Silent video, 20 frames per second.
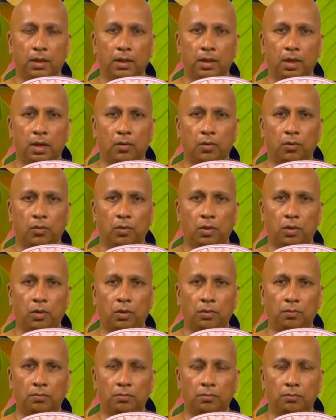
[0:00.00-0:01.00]

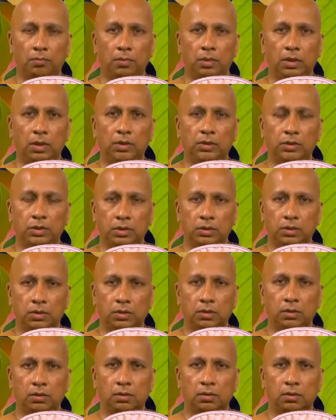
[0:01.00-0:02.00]
Now, in
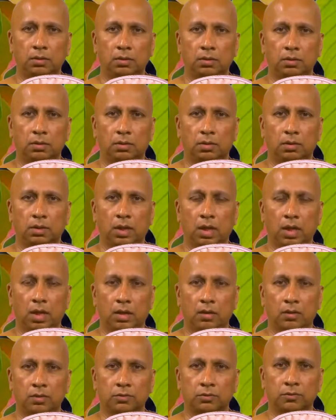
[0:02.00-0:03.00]
general,
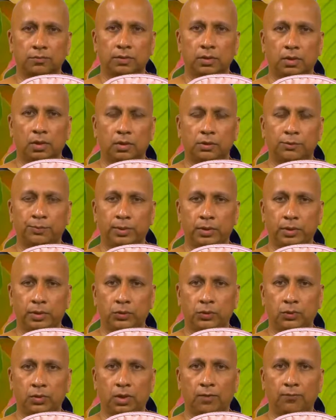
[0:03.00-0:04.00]
regardless of their
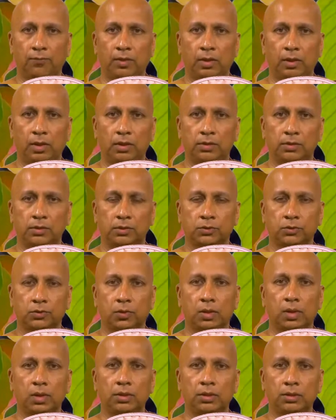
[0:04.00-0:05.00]
spiritual affiliations
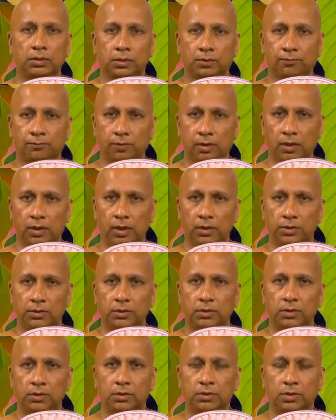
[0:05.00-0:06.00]
or religious
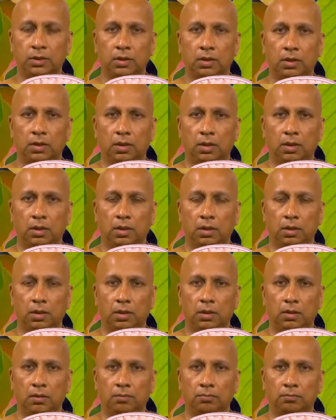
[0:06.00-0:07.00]
affiliations,
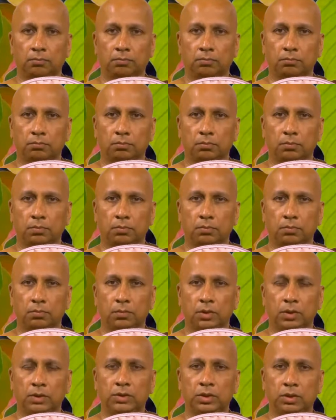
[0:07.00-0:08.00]

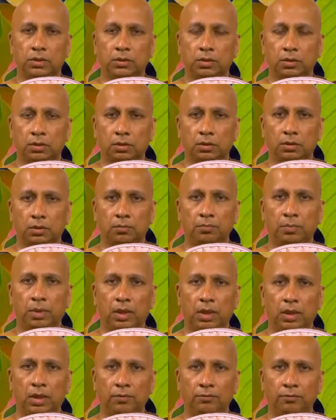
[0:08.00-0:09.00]
in general,
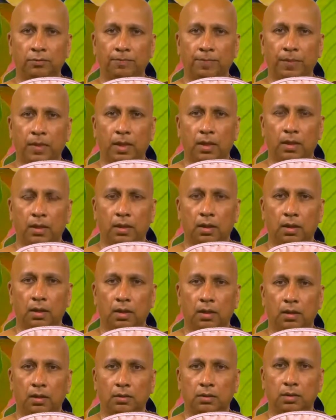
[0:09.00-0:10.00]
believe
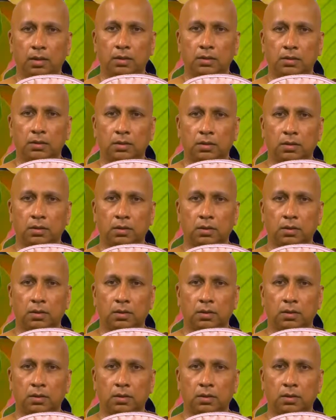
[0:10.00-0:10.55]
that